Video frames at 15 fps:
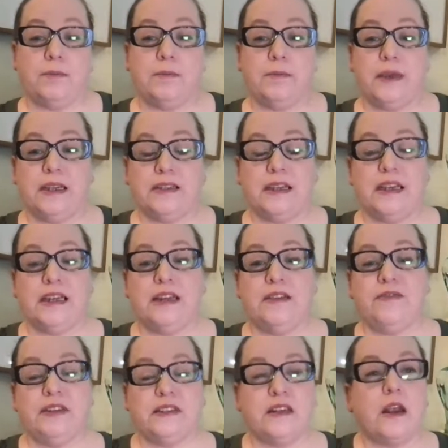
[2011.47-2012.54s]
maintain and
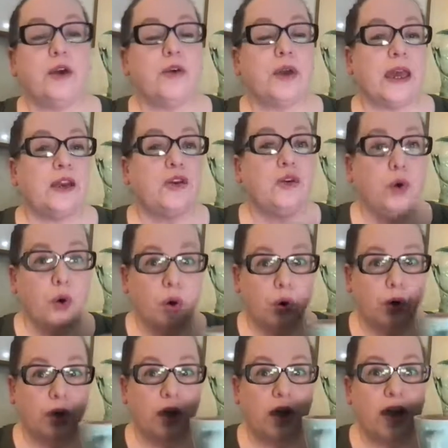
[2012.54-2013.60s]
fix it. Okay,
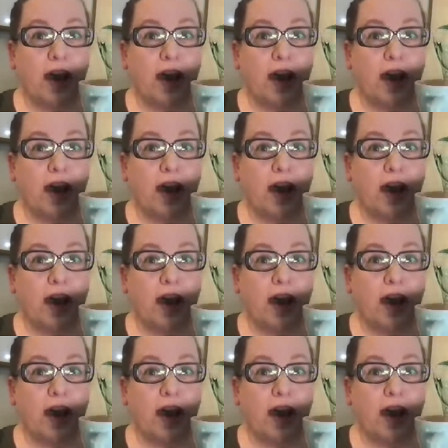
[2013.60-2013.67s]
cool.